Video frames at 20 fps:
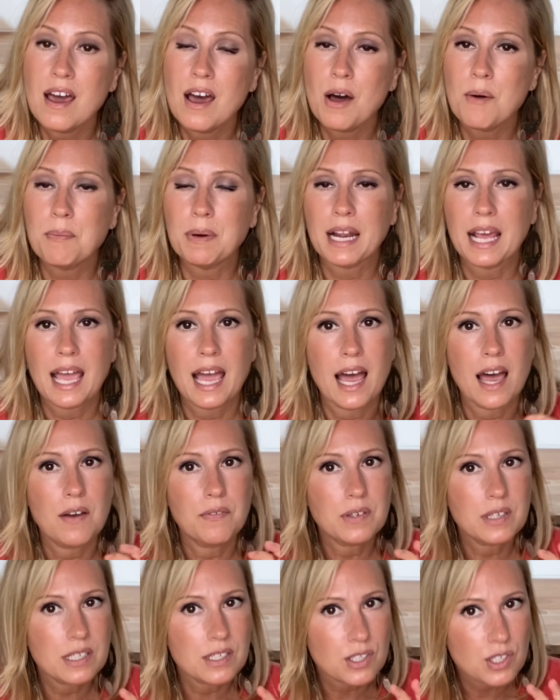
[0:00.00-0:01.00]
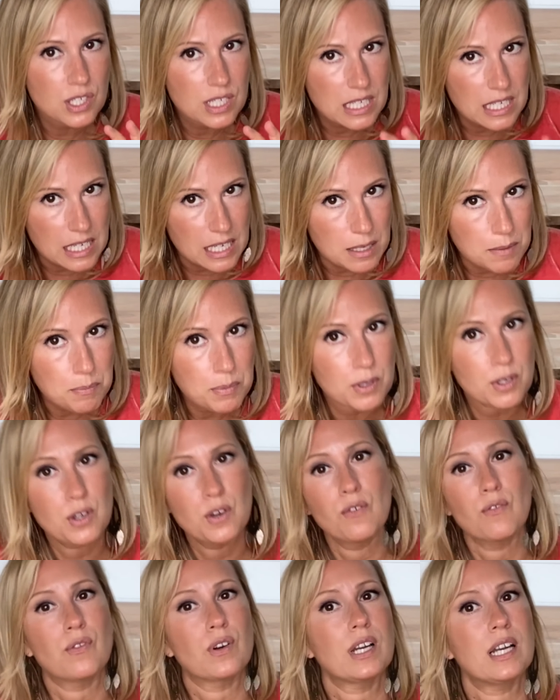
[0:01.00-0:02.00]
But I have a tip
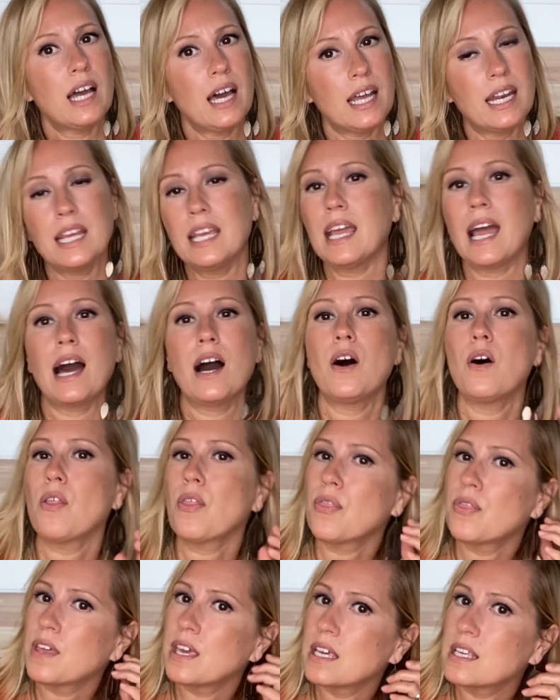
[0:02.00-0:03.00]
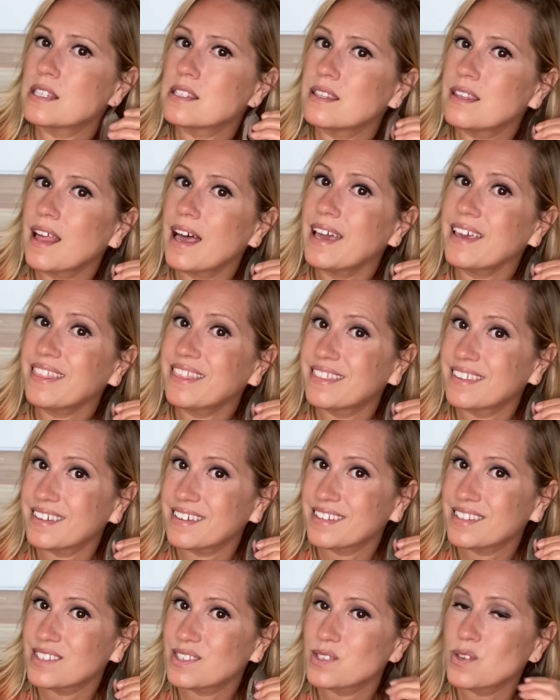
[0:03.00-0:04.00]
for cutting out things like
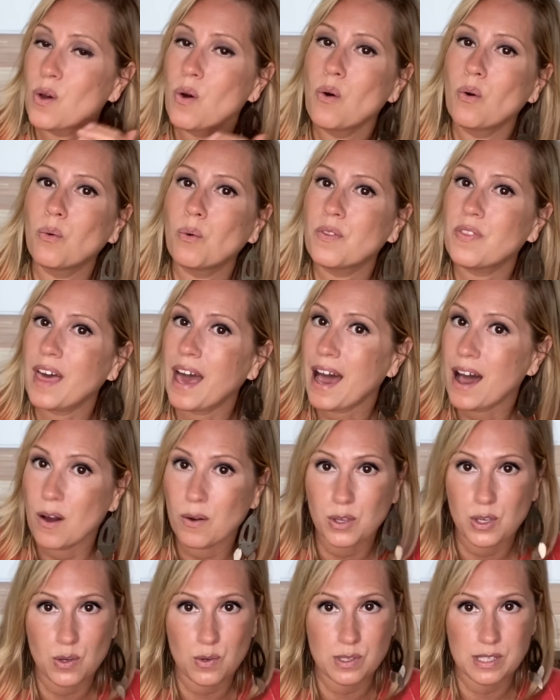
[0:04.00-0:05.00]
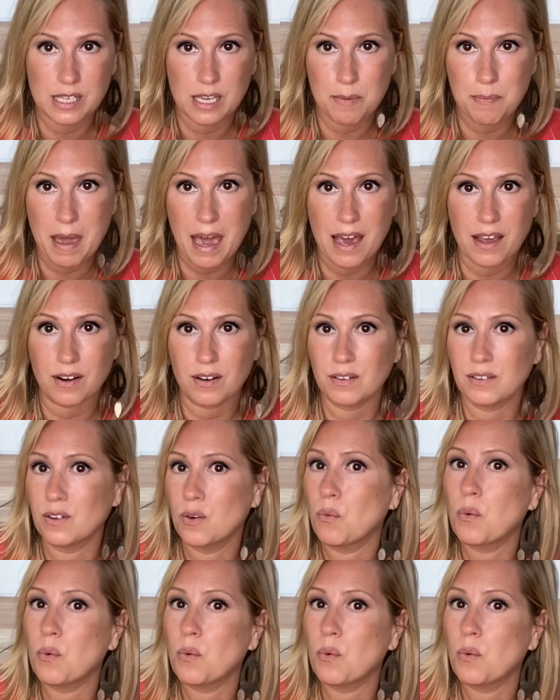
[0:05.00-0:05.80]
this without using a pattern,